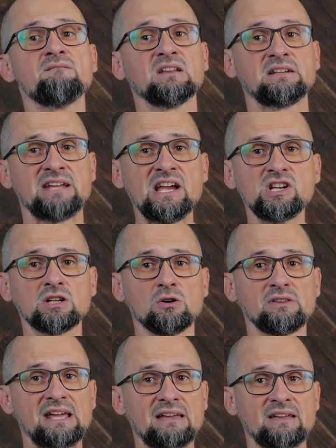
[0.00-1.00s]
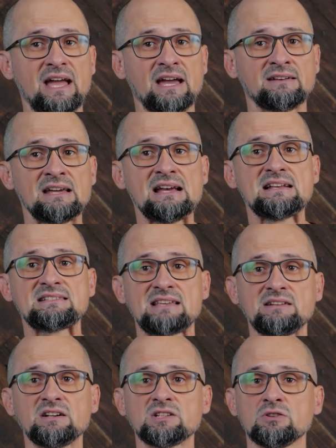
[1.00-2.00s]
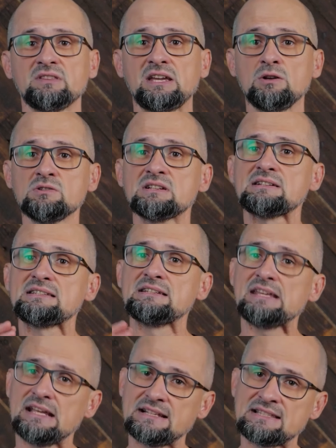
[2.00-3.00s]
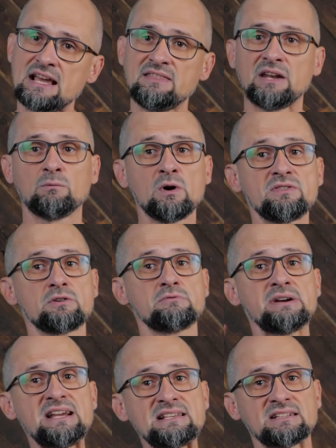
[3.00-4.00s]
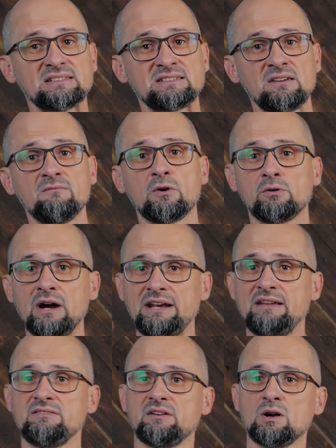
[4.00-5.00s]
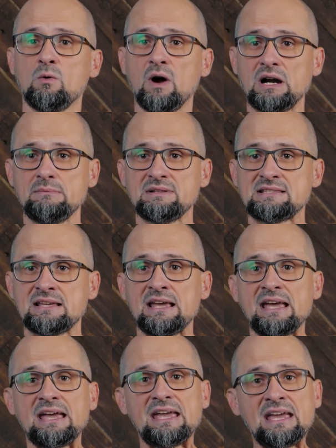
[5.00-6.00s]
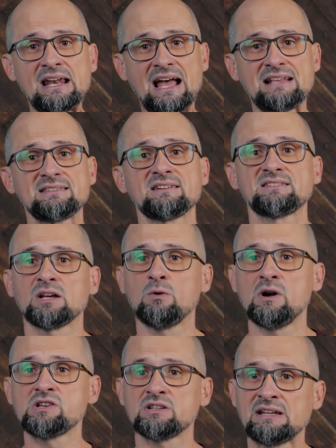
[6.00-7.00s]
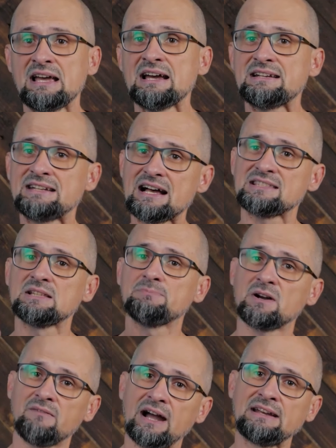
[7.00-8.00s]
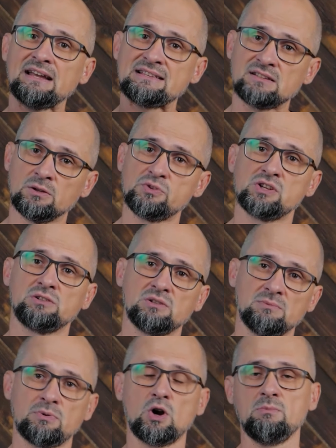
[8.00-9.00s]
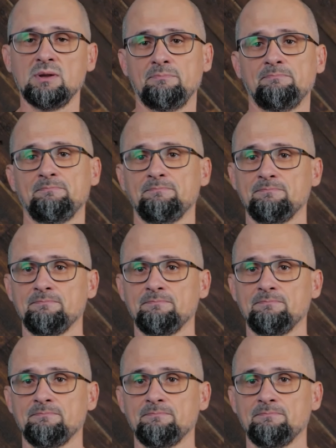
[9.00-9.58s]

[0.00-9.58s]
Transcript: Validation, on the other hand, centers on the user's needs that were the reasons for writing the requirements. It answers the question, does it provide a solution to the problem?